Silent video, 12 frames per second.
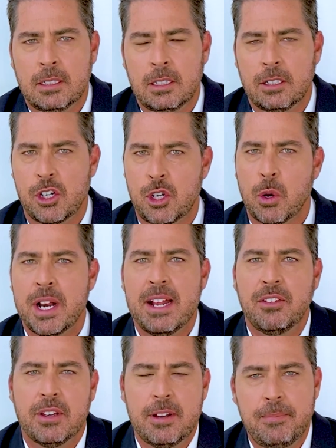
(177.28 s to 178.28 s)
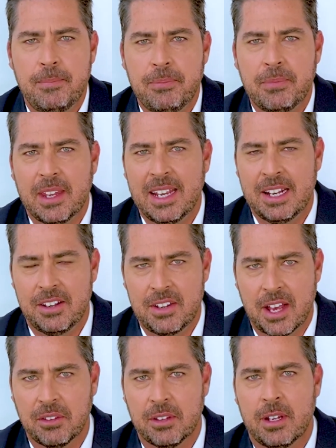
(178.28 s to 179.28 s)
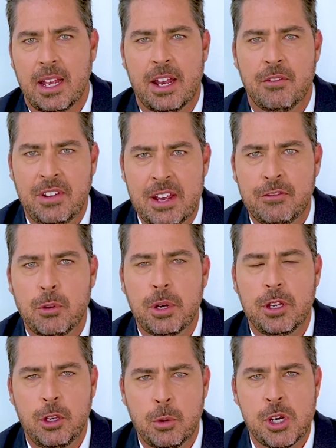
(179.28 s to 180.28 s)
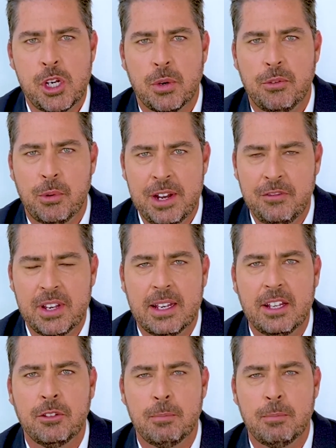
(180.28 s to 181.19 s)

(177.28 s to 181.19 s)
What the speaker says: The short answer, it doesn't, and therefore the US should rethink its